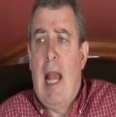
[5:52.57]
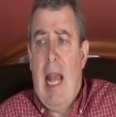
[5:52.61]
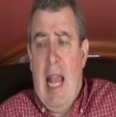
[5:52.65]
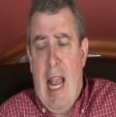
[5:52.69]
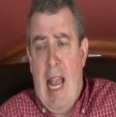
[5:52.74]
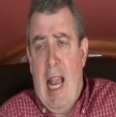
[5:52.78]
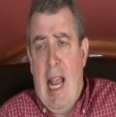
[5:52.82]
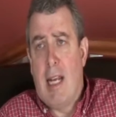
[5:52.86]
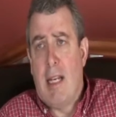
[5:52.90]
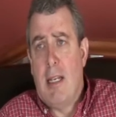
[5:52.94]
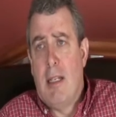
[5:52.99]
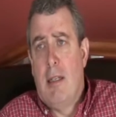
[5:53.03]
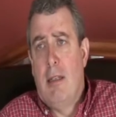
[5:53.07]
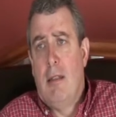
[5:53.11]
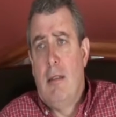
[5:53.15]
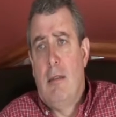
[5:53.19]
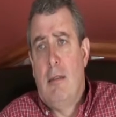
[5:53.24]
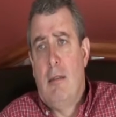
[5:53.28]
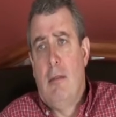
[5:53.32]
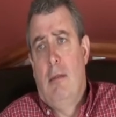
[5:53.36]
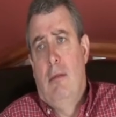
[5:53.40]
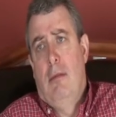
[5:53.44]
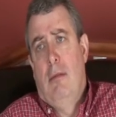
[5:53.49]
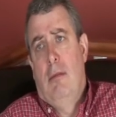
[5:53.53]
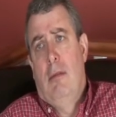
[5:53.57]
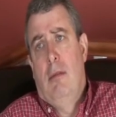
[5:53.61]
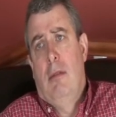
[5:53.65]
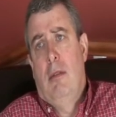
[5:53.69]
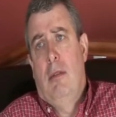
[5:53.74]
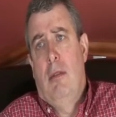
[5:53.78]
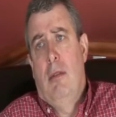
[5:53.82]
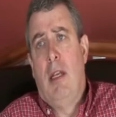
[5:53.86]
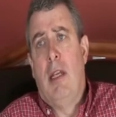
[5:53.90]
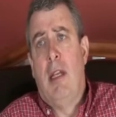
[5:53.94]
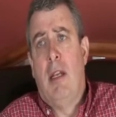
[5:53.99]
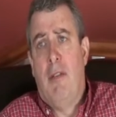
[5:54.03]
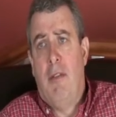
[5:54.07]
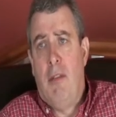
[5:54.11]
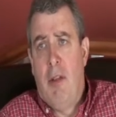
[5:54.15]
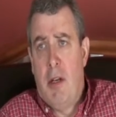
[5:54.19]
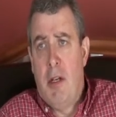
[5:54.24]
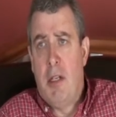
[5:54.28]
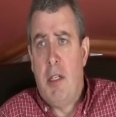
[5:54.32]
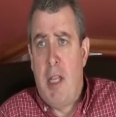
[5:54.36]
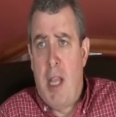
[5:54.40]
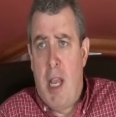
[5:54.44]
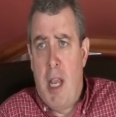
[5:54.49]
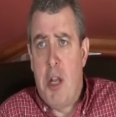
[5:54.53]
act in a
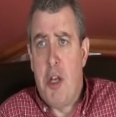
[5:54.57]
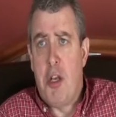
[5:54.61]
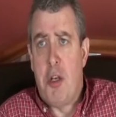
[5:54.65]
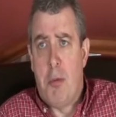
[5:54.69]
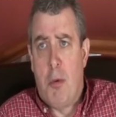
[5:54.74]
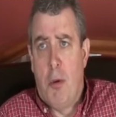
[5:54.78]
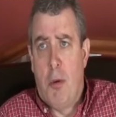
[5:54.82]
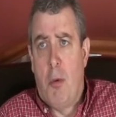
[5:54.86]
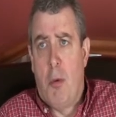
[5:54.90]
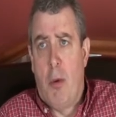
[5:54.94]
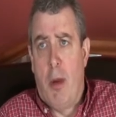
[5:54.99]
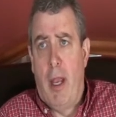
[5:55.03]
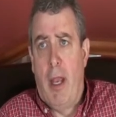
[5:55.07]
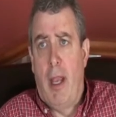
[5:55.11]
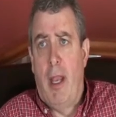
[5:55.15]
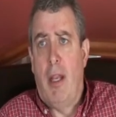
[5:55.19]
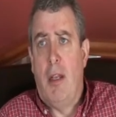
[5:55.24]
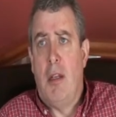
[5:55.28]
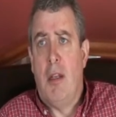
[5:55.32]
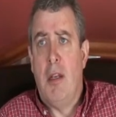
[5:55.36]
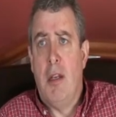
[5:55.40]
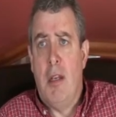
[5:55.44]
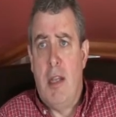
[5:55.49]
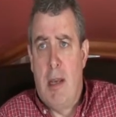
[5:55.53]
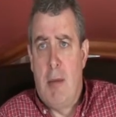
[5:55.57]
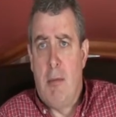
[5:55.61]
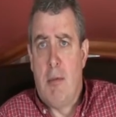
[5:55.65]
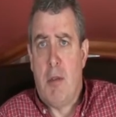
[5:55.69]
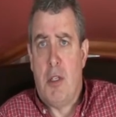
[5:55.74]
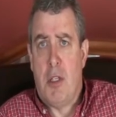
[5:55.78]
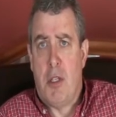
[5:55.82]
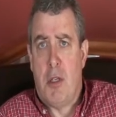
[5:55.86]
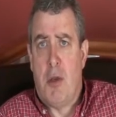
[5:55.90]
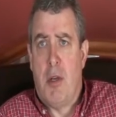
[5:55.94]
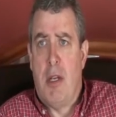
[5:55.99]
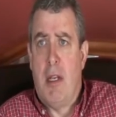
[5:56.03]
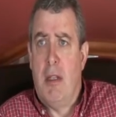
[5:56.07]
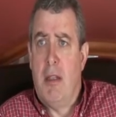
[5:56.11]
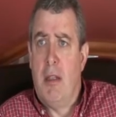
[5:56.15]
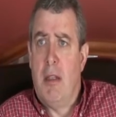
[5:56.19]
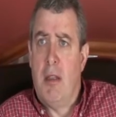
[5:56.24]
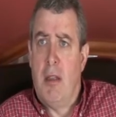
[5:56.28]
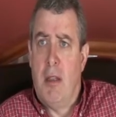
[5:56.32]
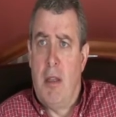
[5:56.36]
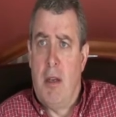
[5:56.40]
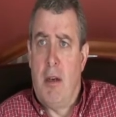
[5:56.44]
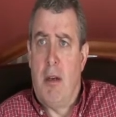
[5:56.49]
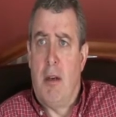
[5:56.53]
very tangible way to demonstrate
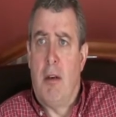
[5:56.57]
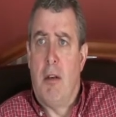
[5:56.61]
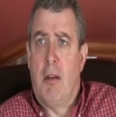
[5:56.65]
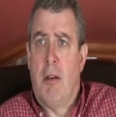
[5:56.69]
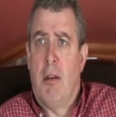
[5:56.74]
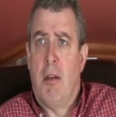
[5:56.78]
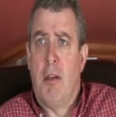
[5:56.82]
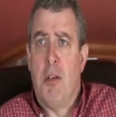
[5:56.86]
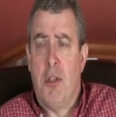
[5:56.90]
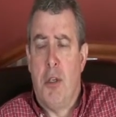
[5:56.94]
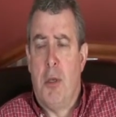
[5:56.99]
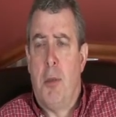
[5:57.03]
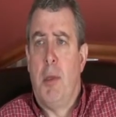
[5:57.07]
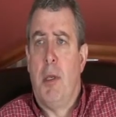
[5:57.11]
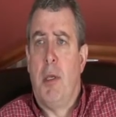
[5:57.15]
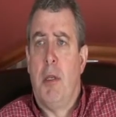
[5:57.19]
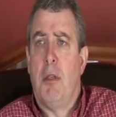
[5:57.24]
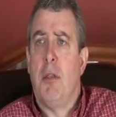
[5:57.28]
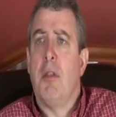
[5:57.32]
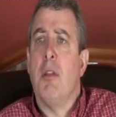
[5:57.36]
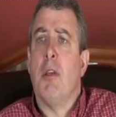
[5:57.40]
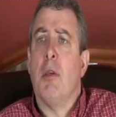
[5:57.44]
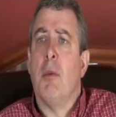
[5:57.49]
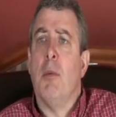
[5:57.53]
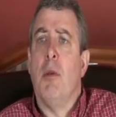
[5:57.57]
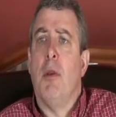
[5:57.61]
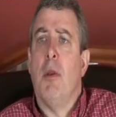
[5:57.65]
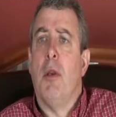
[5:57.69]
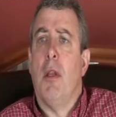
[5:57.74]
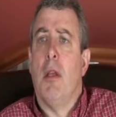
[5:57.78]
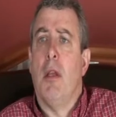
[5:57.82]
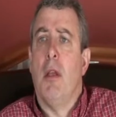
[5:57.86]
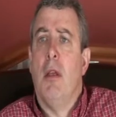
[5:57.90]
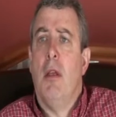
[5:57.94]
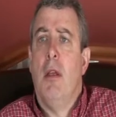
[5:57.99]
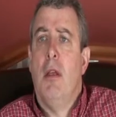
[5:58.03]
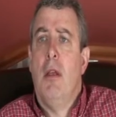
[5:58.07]
that they're contributing to the community.